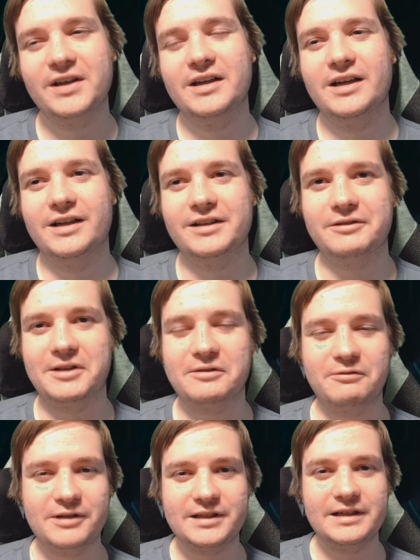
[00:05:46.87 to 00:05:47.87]
There
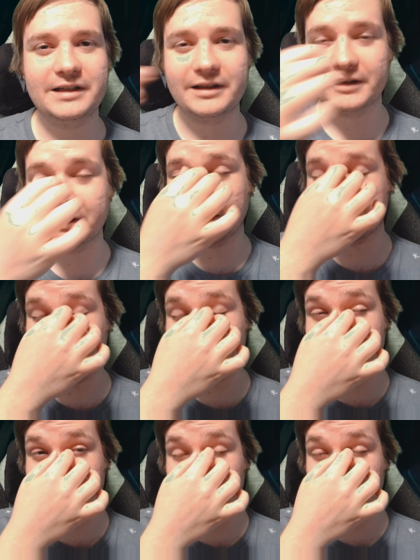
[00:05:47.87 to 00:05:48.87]
wasn't anything like that in
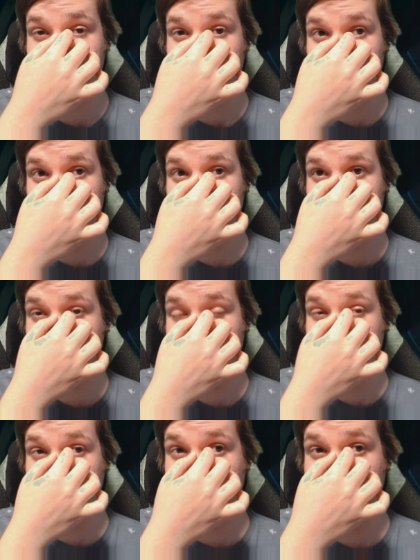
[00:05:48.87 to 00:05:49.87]
this episode, but it was
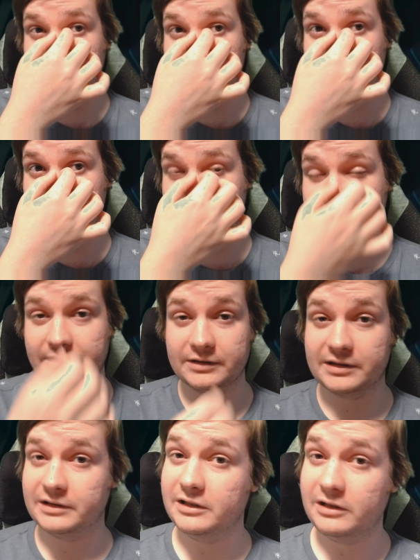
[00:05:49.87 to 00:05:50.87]
kind of like there's
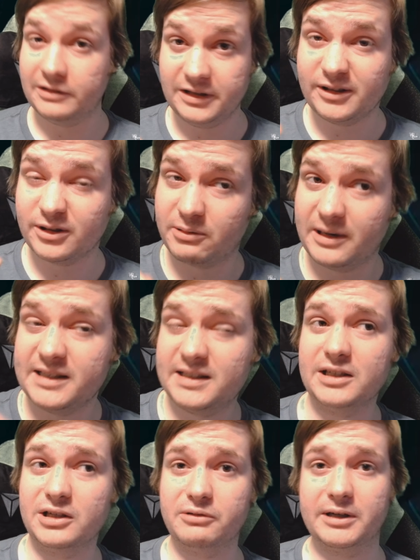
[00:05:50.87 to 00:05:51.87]
a little
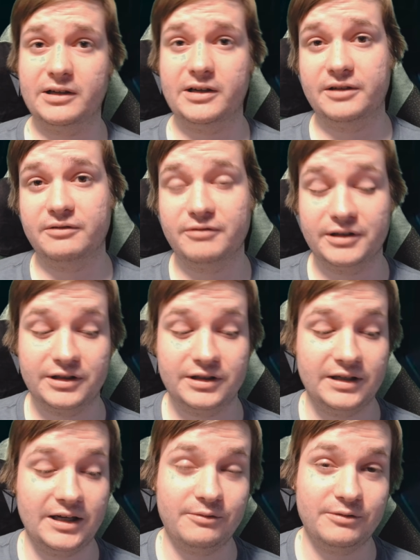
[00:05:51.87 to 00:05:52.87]
caressing going on, which
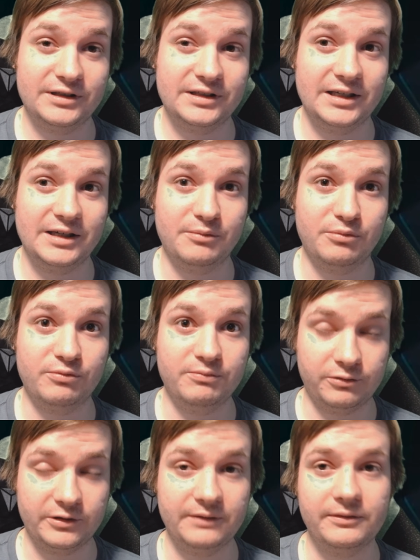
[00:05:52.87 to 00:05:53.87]
was a
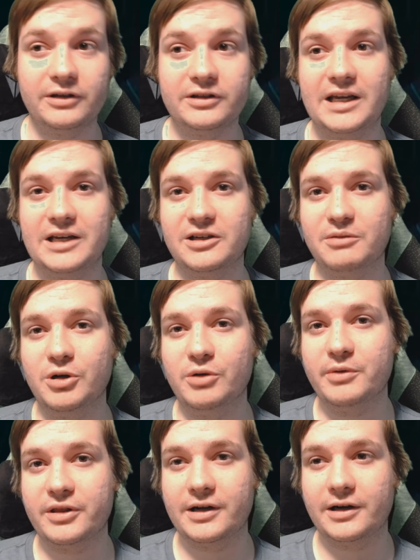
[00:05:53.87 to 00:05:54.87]
brief little tender
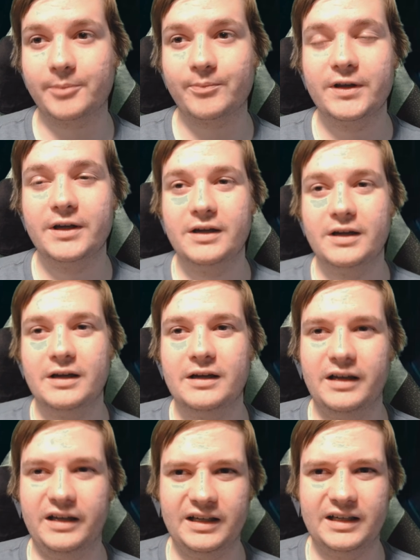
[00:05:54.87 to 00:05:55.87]
moment there.
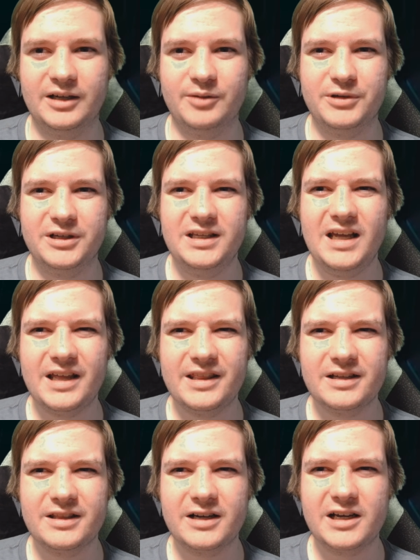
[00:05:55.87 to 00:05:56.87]
But yeah,
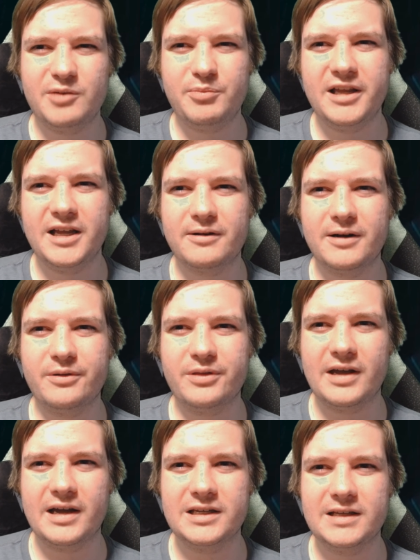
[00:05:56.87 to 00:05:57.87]
they're kind of playing around with the
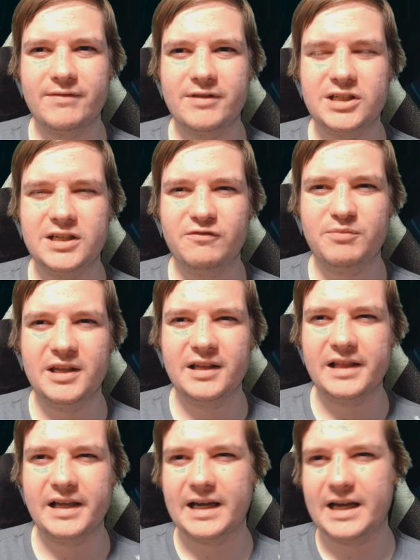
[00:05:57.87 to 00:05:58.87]
idea of the chief being
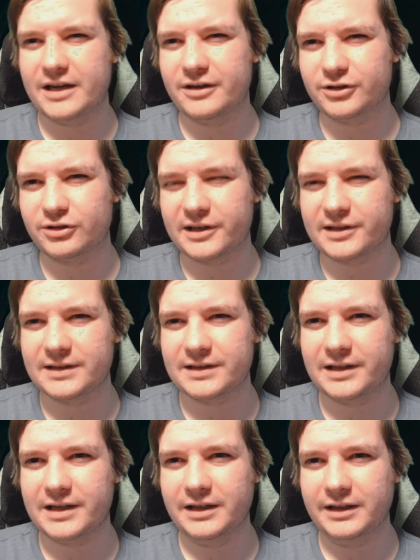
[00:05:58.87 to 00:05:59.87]
like, I don't trust this
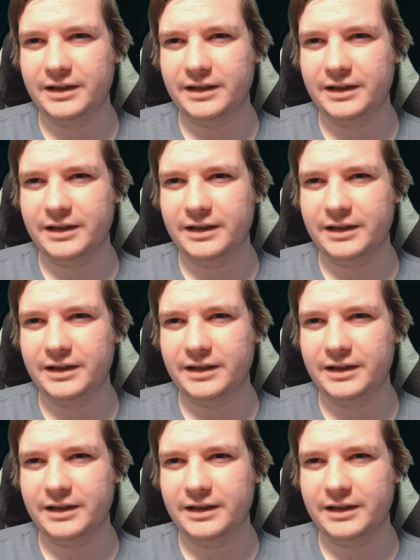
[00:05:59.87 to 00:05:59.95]
lady,